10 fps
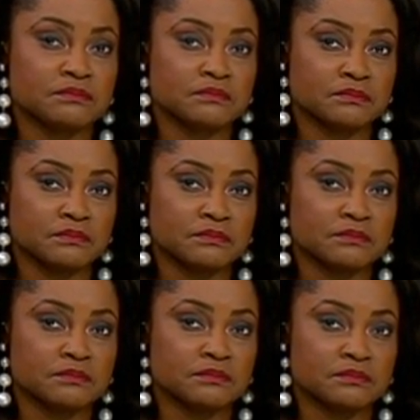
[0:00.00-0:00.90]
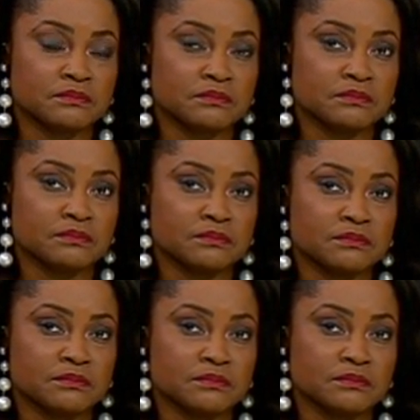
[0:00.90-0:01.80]

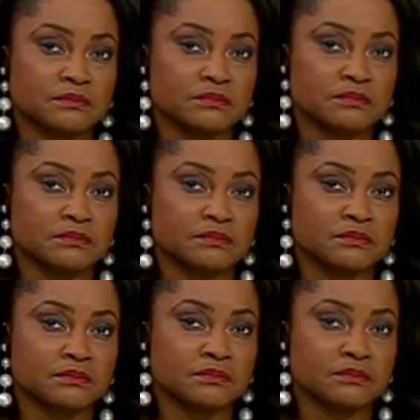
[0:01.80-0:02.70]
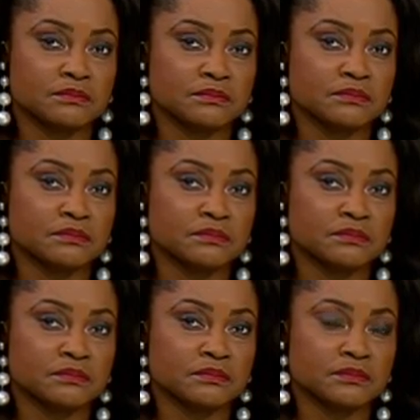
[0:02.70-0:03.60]

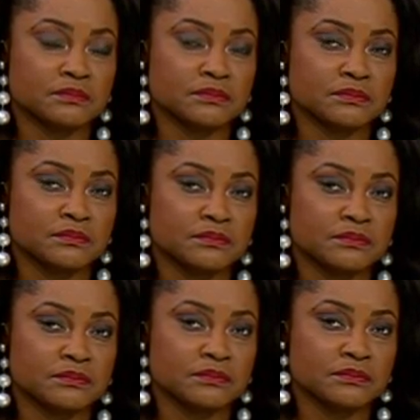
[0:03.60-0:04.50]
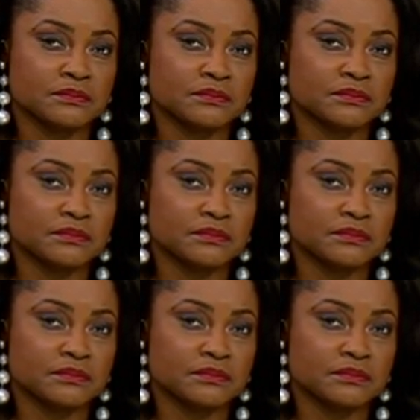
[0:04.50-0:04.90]
(not speaking)